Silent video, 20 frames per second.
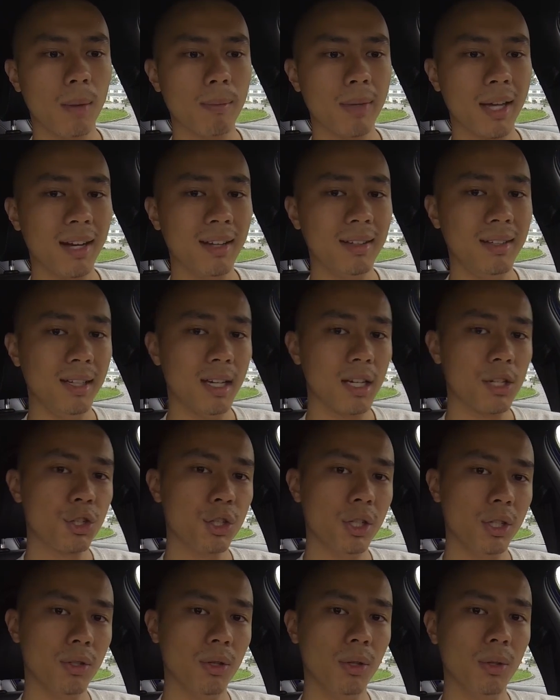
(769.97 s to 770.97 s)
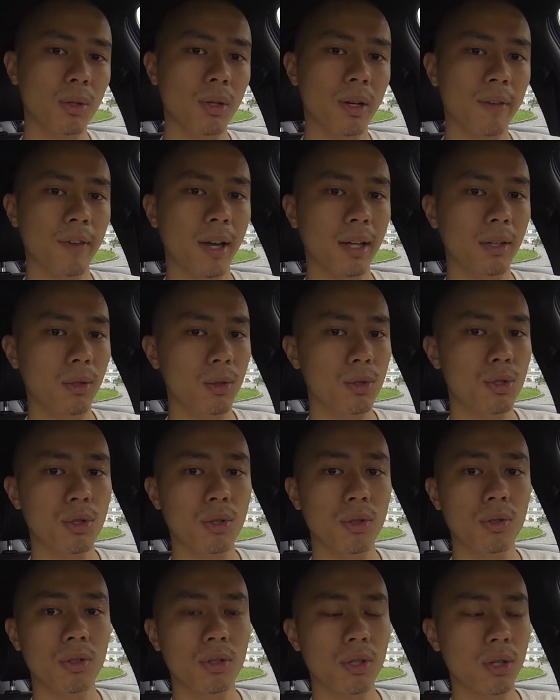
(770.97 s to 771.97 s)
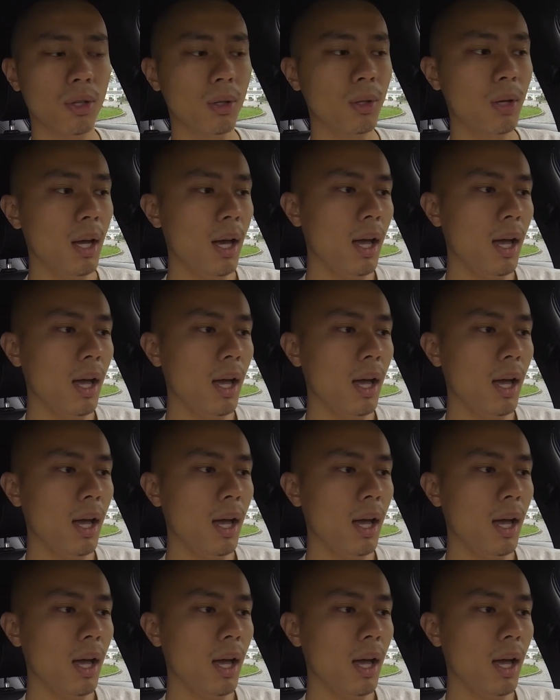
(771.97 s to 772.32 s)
get a DSG tune if I do choose to.